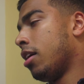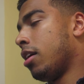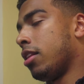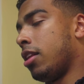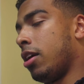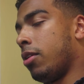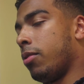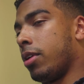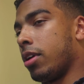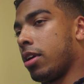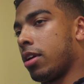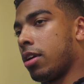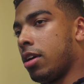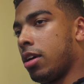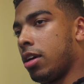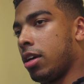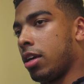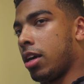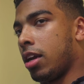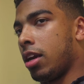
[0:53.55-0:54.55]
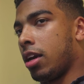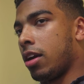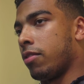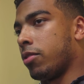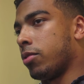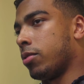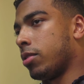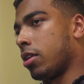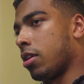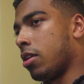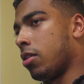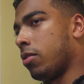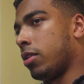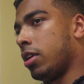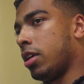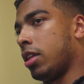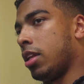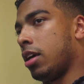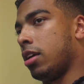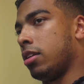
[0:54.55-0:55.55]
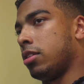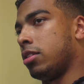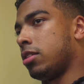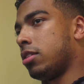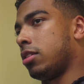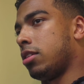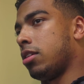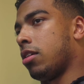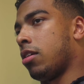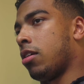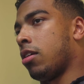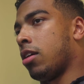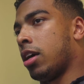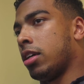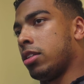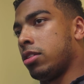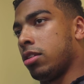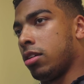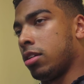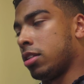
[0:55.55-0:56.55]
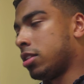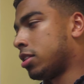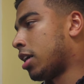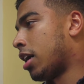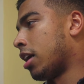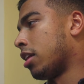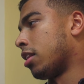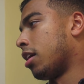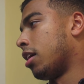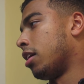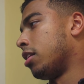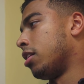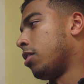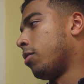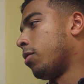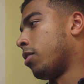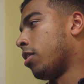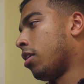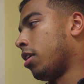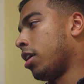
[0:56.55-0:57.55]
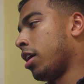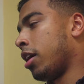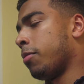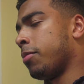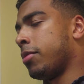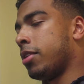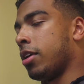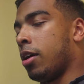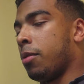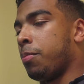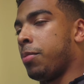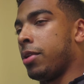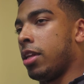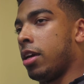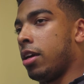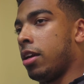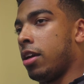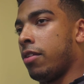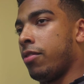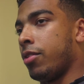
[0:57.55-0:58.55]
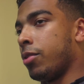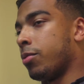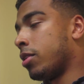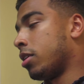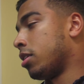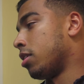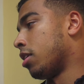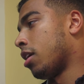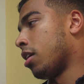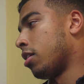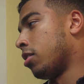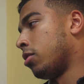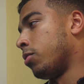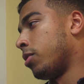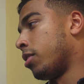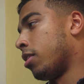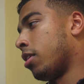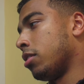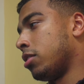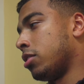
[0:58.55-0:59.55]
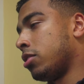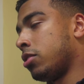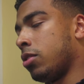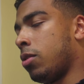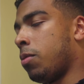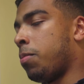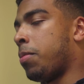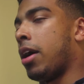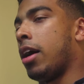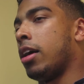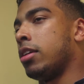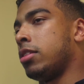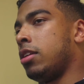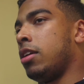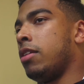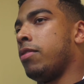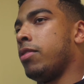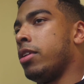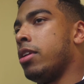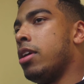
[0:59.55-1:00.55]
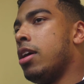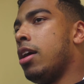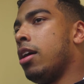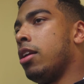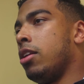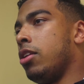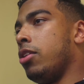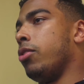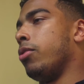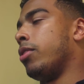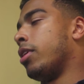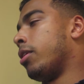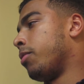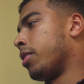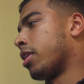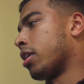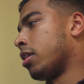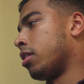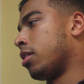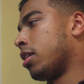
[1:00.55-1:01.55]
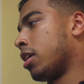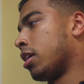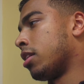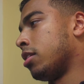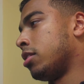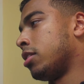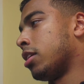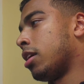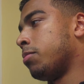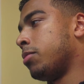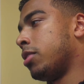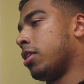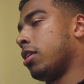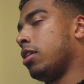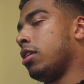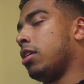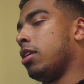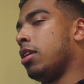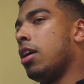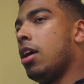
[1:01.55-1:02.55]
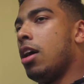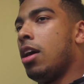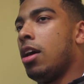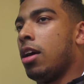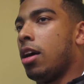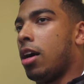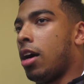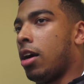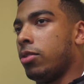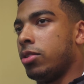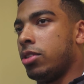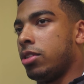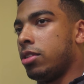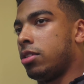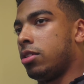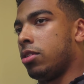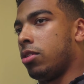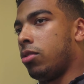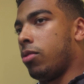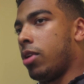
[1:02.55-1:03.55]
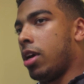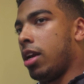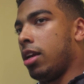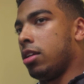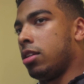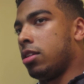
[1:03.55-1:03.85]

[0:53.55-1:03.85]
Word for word: they were uh, getting everyone going, and then just uh, I saw the sideline; they were all amped up, and then everyone in the huddle, we were all just so positive and knew that we could get the job done, and I was just so ready